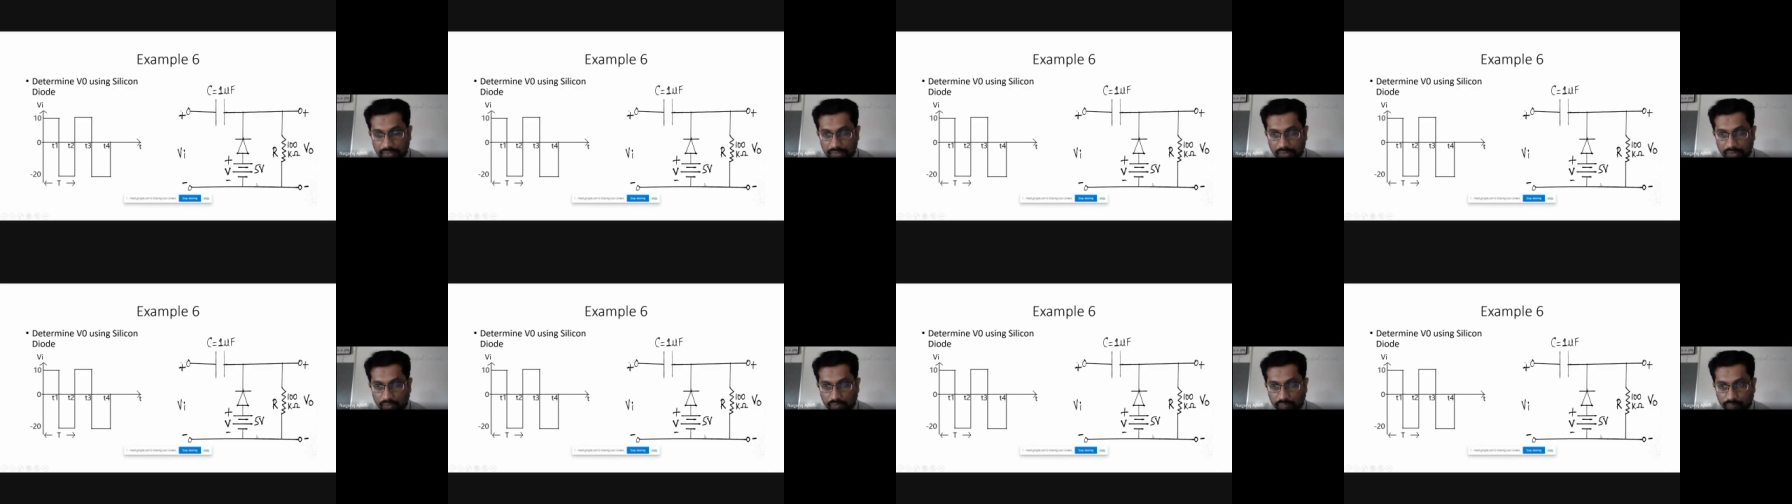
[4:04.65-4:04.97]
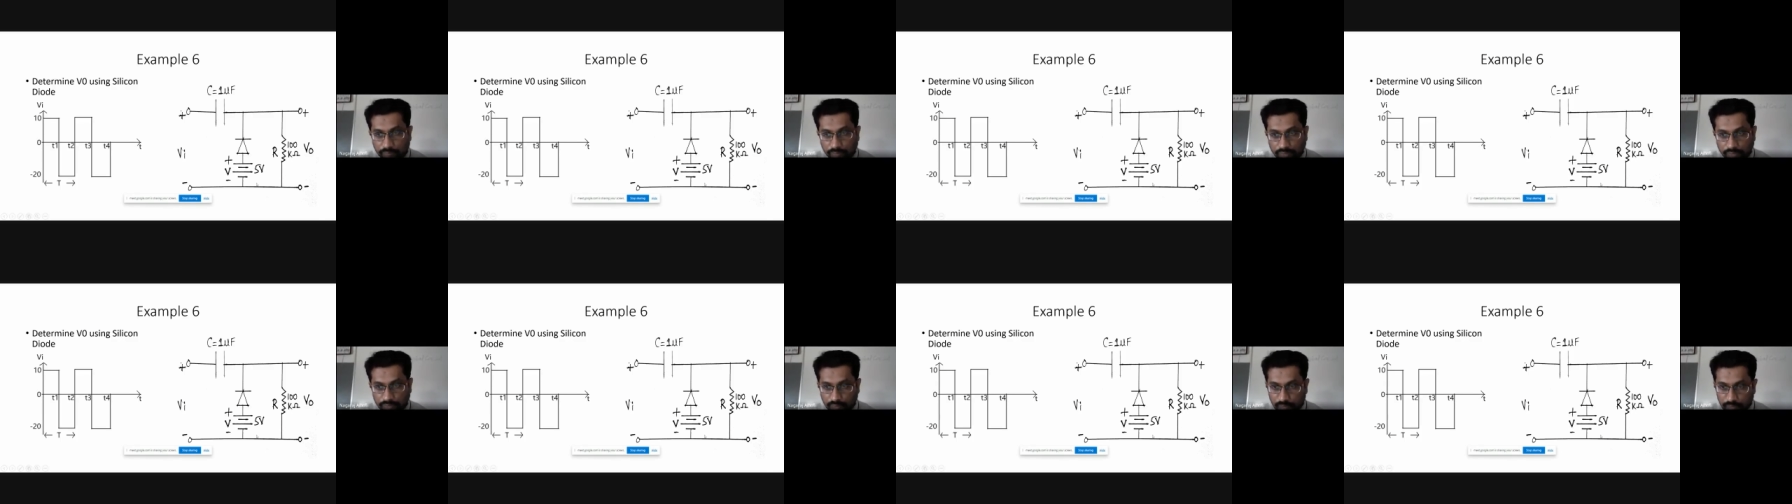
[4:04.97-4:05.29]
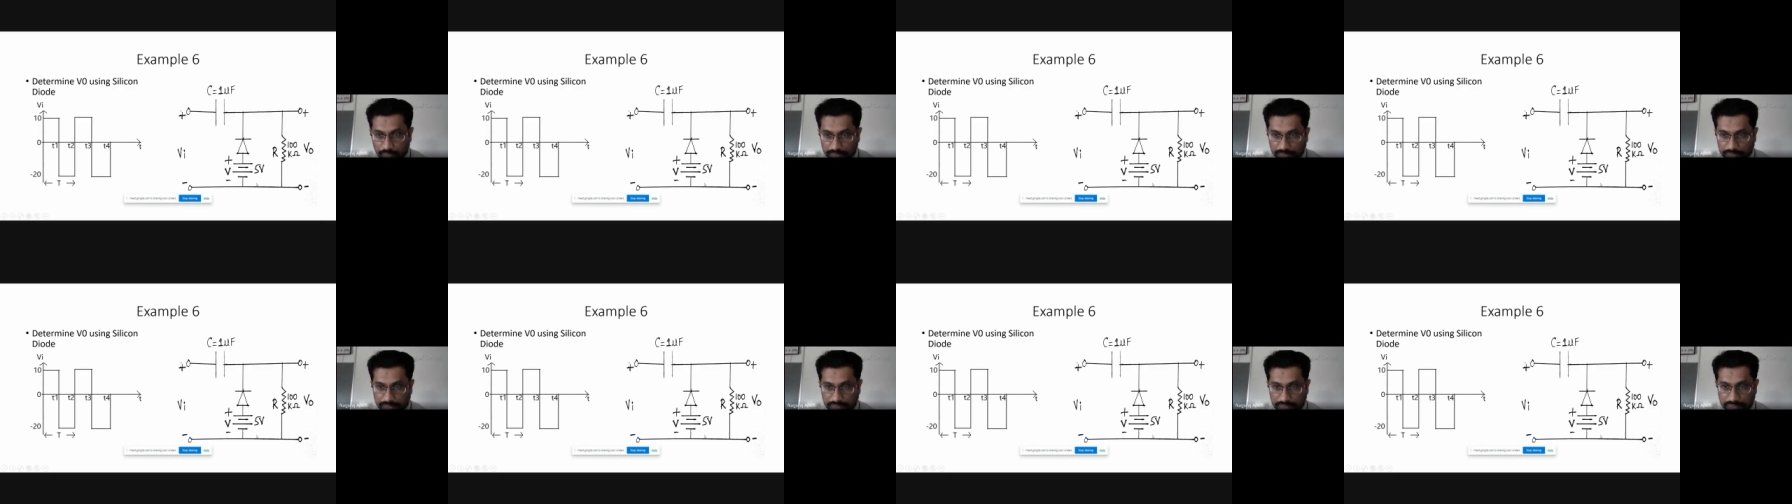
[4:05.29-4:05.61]
output
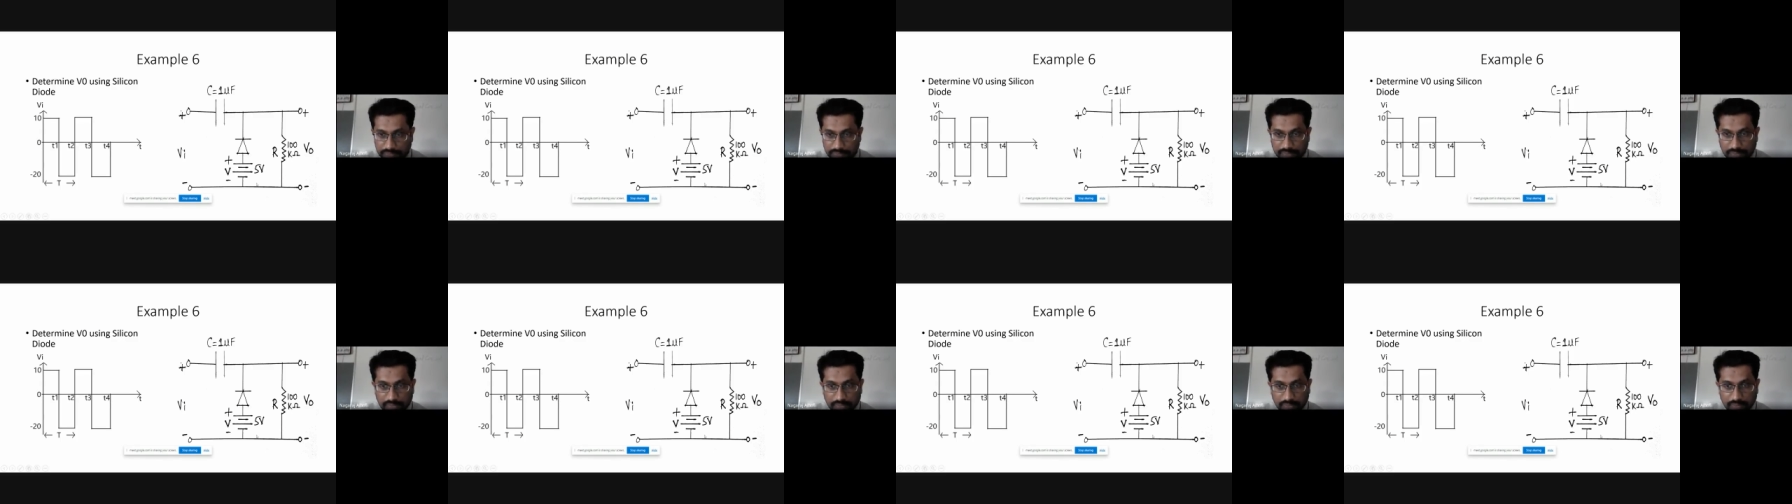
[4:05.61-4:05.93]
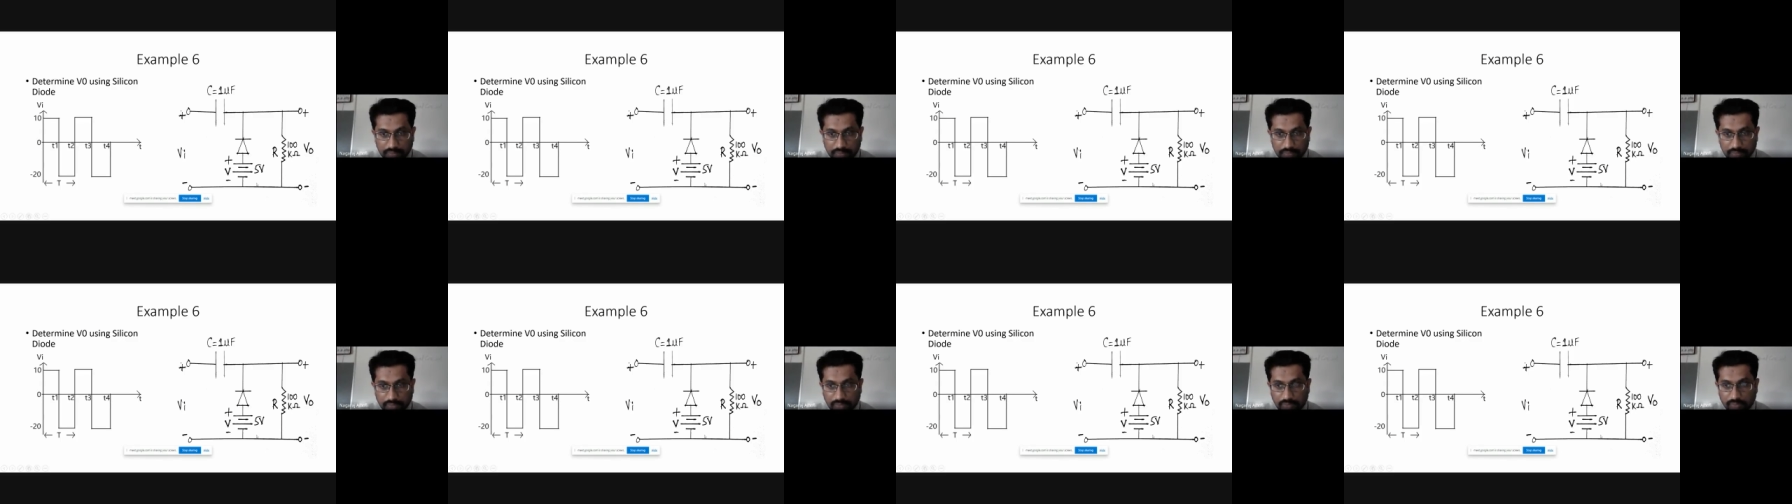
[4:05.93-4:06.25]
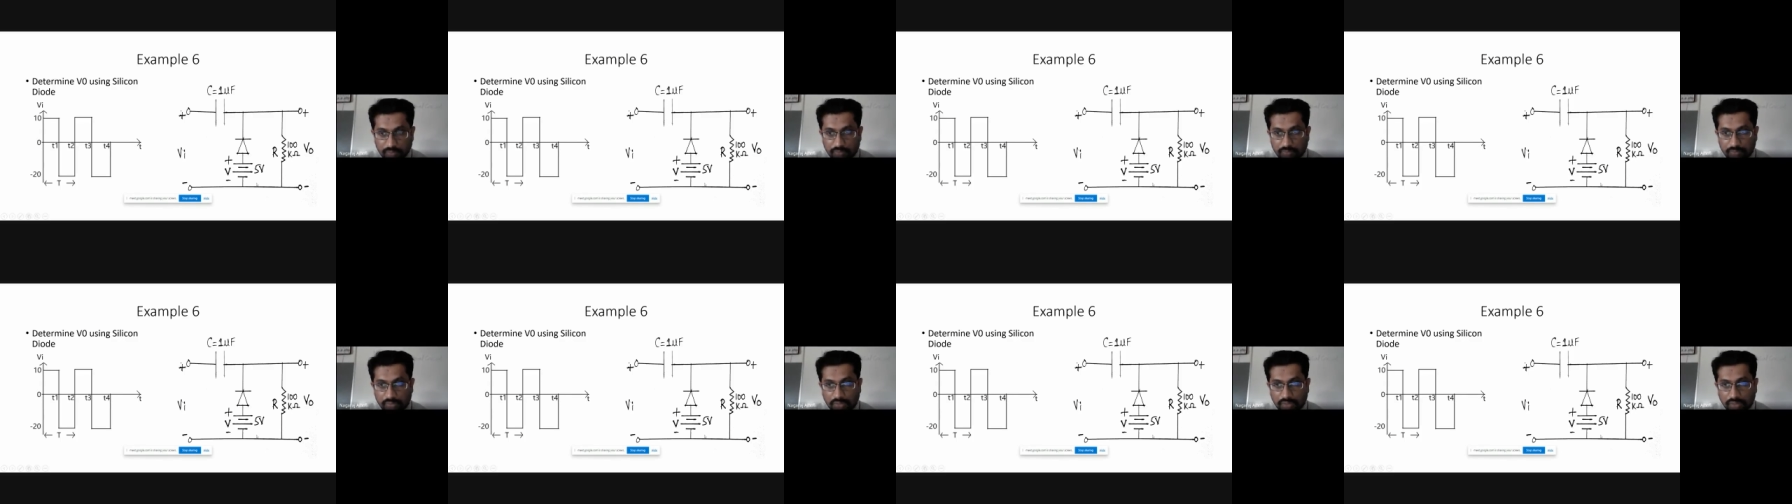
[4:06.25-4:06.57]
voltage now